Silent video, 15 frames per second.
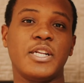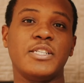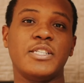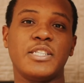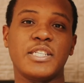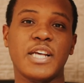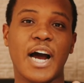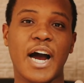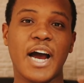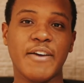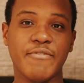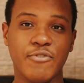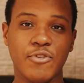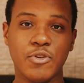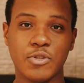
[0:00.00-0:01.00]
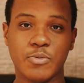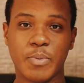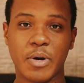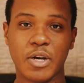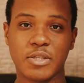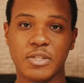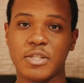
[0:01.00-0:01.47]
lenses I've used
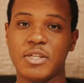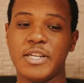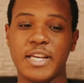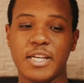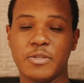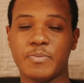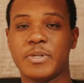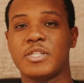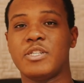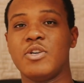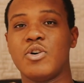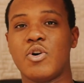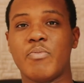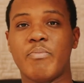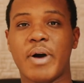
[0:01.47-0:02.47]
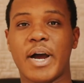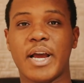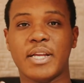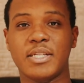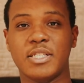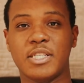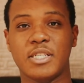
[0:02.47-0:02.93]
personally especially on
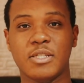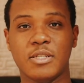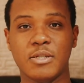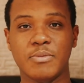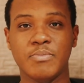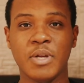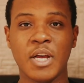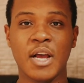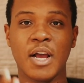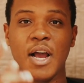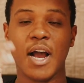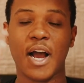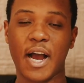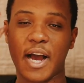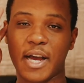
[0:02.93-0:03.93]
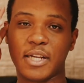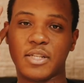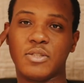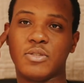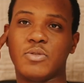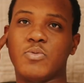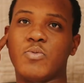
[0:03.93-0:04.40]
my system
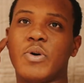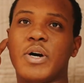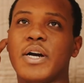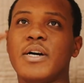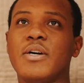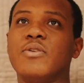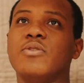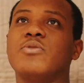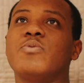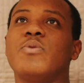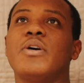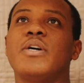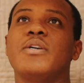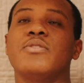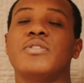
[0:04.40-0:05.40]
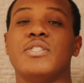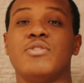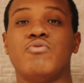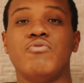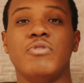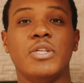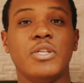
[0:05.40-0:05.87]
and what else? What else?
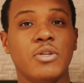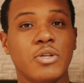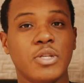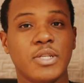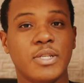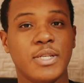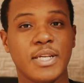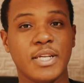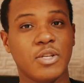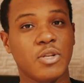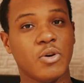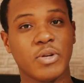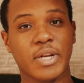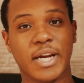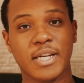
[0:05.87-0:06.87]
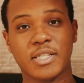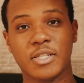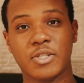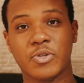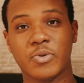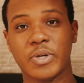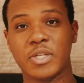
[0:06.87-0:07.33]
It's really good in low light
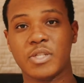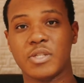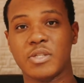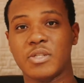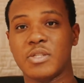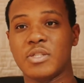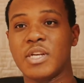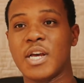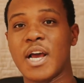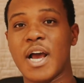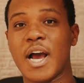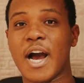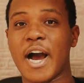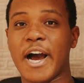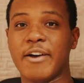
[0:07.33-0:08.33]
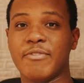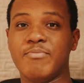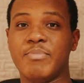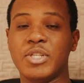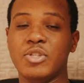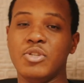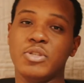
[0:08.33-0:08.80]
situations. I've
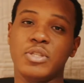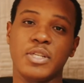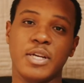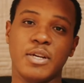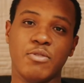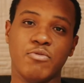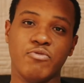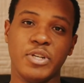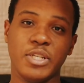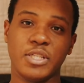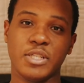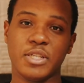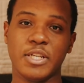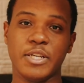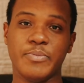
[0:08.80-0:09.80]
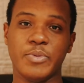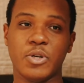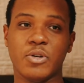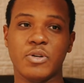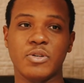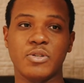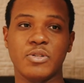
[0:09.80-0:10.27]
been using it recently
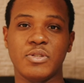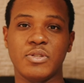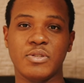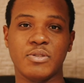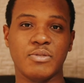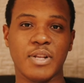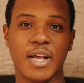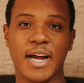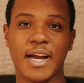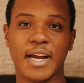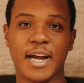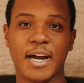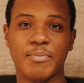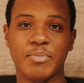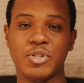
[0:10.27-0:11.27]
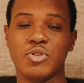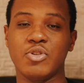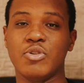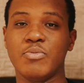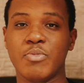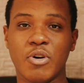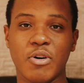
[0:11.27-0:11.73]
because like I've been
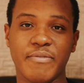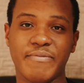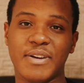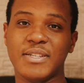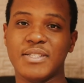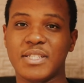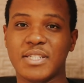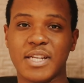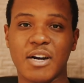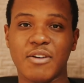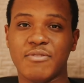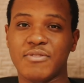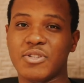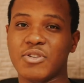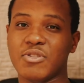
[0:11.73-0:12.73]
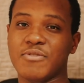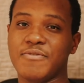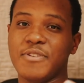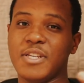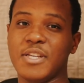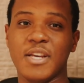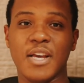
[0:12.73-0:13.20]
doing more event style
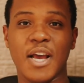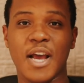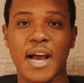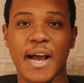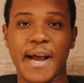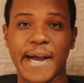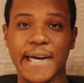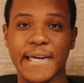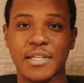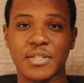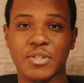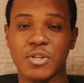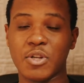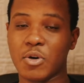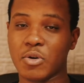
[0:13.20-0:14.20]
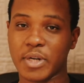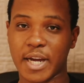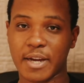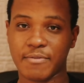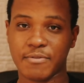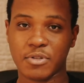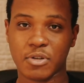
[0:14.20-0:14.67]
photography and low
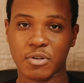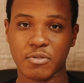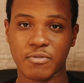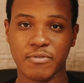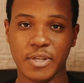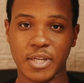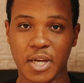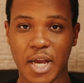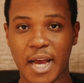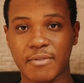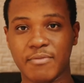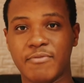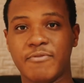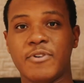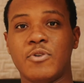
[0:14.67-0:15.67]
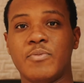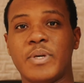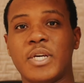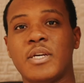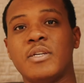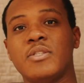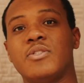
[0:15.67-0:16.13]
light photography and
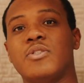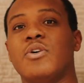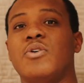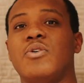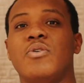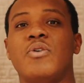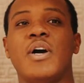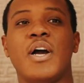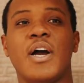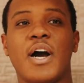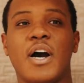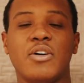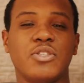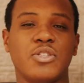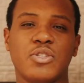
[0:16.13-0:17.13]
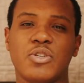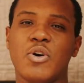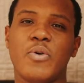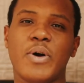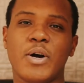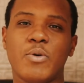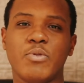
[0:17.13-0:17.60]
filming. So I just
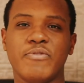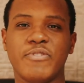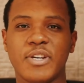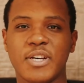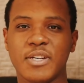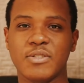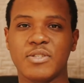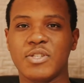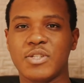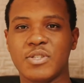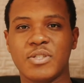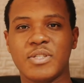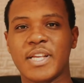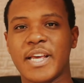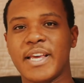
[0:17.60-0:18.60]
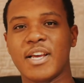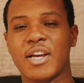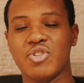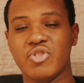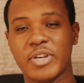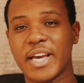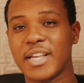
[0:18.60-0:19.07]
go out with it, just take it.
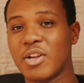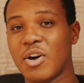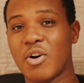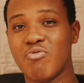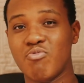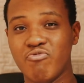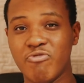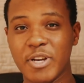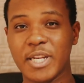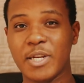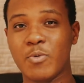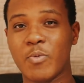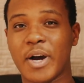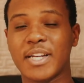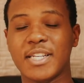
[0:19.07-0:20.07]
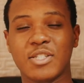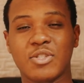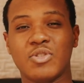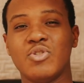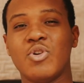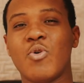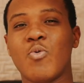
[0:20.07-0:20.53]
You get that really wide.
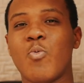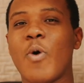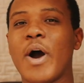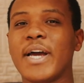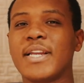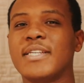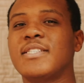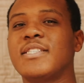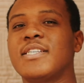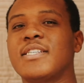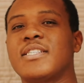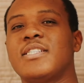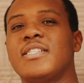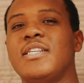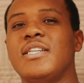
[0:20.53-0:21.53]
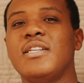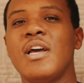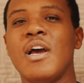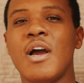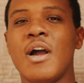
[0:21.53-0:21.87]
It's not wide as 16,